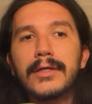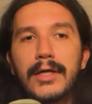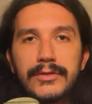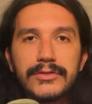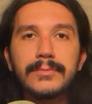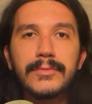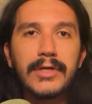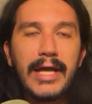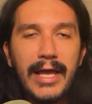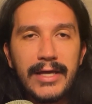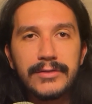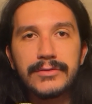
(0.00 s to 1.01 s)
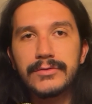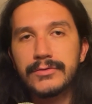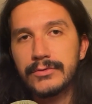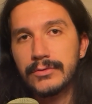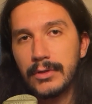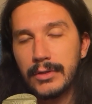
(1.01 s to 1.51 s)
a customer
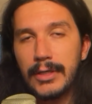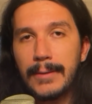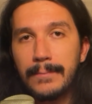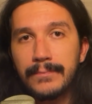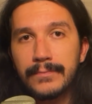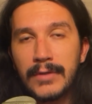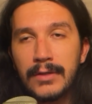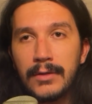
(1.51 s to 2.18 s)
has um,